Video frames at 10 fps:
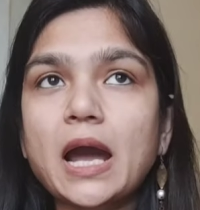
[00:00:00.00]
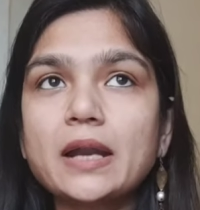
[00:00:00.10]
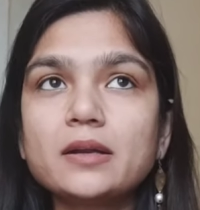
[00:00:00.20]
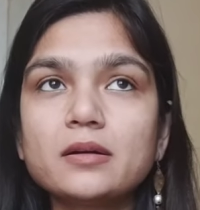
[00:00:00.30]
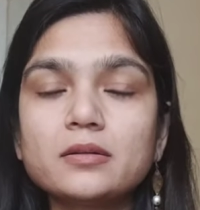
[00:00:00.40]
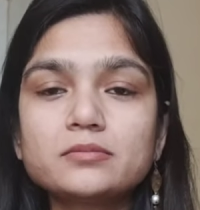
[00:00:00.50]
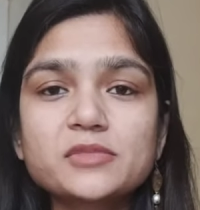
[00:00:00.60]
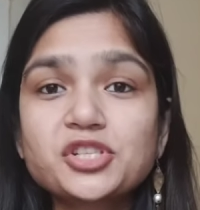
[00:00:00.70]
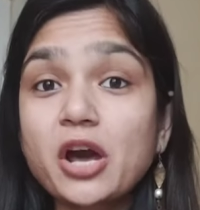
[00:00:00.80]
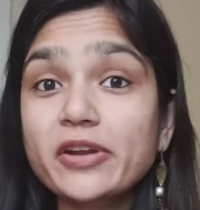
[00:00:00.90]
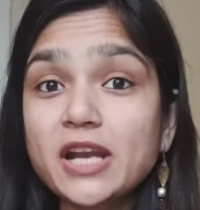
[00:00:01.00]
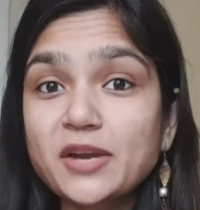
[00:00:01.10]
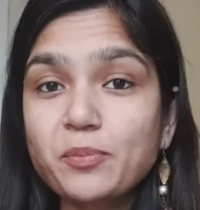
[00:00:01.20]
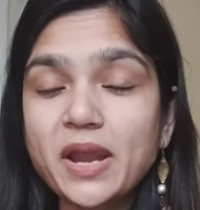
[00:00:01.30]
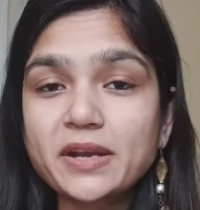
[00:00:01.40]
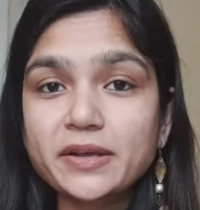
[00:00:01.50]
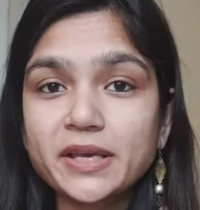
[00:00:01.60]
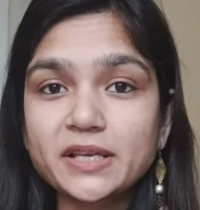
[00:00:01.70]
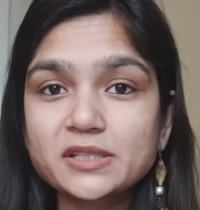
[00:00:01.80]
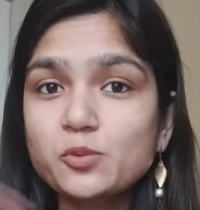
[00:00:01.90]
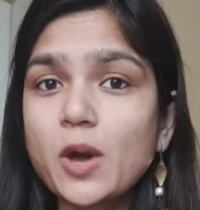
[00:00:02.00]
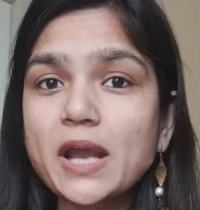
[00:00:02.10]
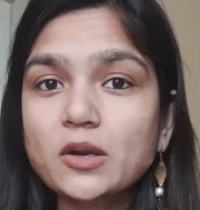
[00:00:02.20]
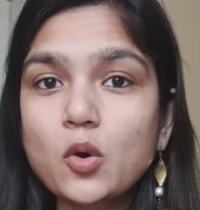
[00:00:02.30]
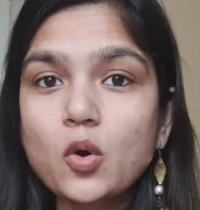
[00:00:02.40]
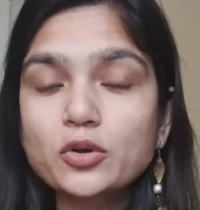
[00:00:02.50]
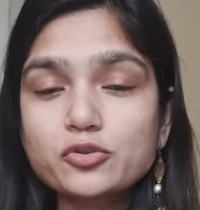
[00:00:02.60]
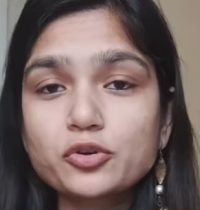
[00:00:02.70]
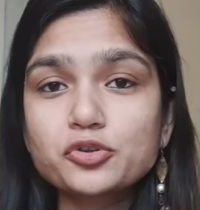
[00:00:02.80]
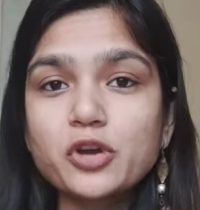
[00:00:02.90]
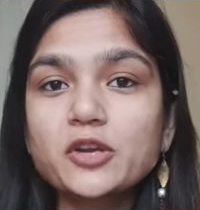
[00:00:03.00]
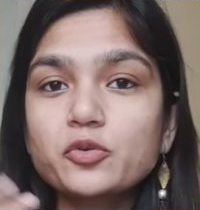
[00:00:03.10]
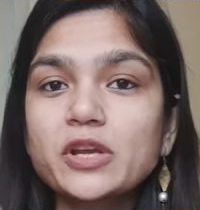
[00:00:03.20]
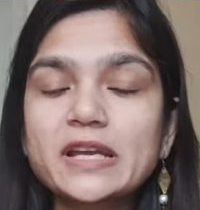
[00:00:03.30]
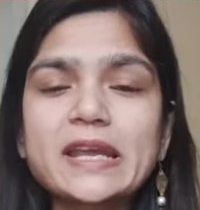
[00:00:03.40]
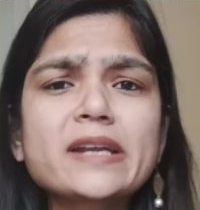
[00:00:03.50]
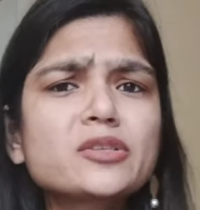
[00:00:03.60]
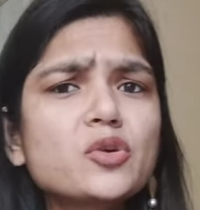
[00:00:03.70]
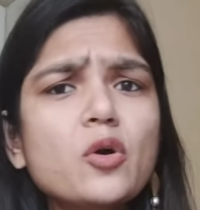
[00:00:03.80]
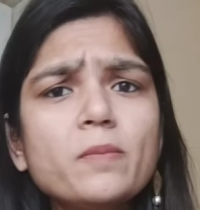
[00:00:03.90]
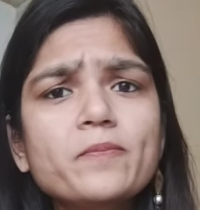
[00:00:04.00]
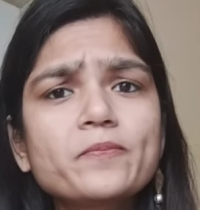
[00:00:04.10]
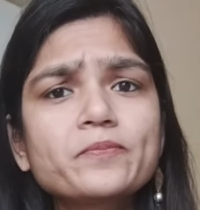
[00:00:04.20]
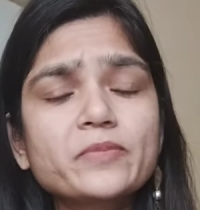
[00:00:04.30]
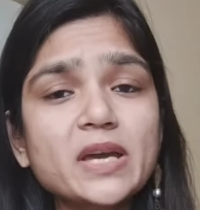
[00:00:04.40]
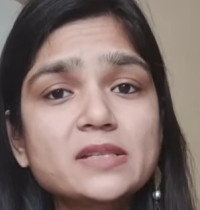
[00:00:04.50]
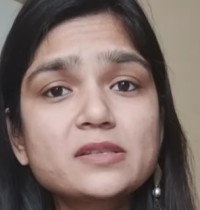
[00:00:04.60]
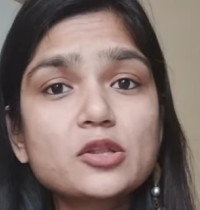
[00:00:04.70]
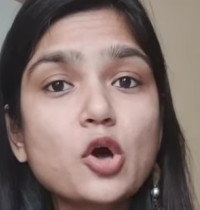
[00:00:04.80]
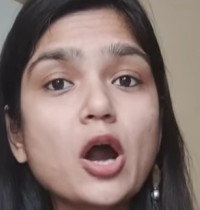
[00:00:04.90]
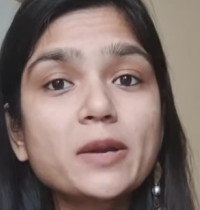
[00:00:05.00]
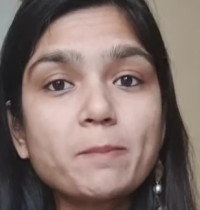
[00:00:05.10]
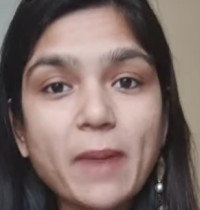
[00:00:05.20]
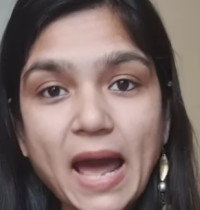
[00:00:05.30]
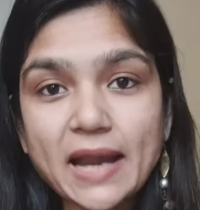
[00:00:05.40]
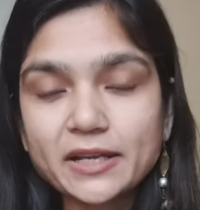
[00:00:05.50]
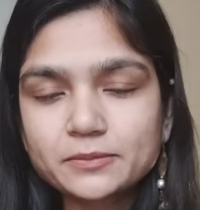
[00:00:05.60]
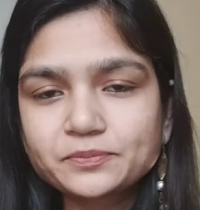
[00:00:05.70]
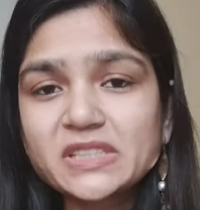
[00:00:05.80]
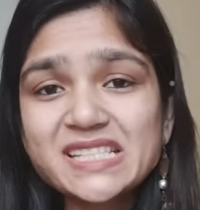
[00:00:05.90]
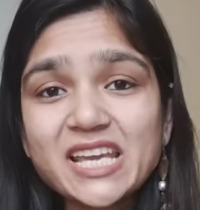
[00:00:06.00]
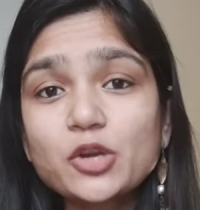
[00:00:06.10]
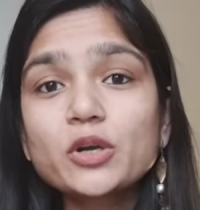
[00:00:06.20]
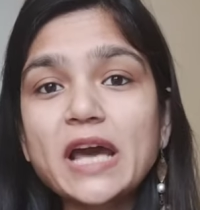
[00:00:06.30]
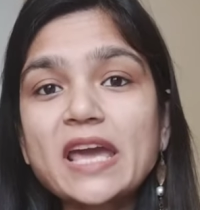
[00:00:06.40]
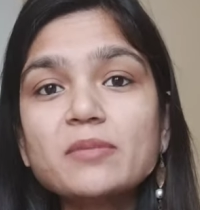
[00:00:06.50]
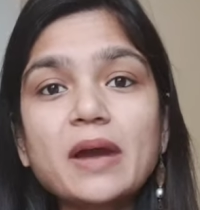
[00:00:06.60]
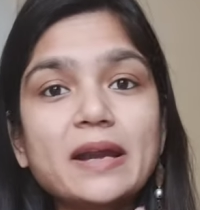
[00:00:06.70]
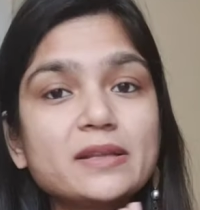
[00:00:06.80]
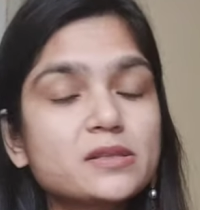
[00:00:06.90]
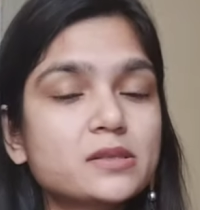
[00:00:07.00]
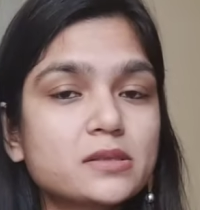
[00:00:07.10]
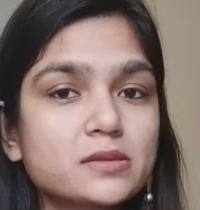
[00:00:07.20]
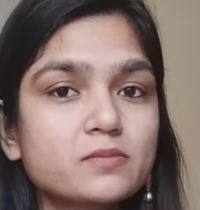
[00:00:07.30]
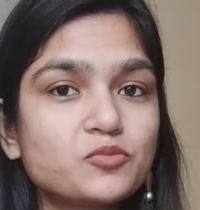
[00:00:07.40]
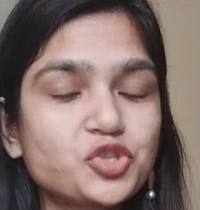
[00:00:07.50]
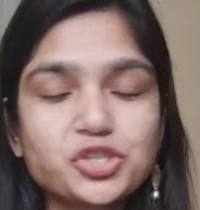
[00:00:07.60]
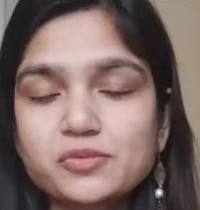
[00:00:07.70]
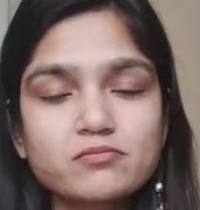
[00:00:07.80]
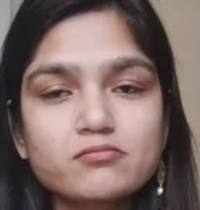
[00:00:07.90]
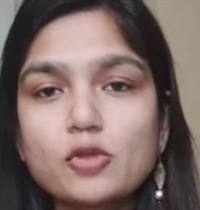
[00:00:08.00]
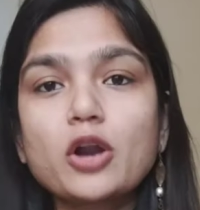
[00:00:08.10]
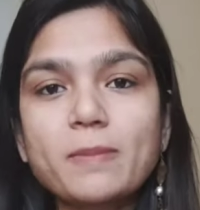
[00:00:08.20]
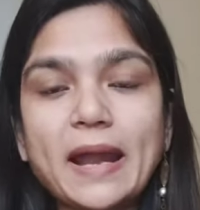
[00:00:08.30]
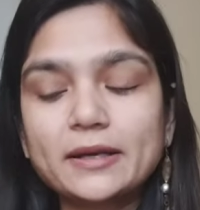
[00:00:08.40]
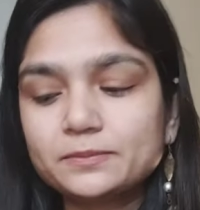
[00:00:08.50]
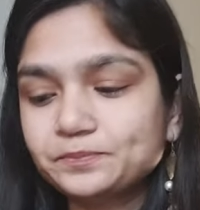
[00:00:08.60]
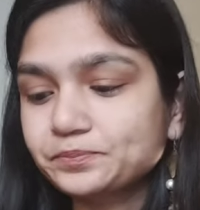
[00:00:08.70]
And Starry Night paintings, Van Gogh, so you try to recreate. So it's not bad. Take your time and it's just not bad.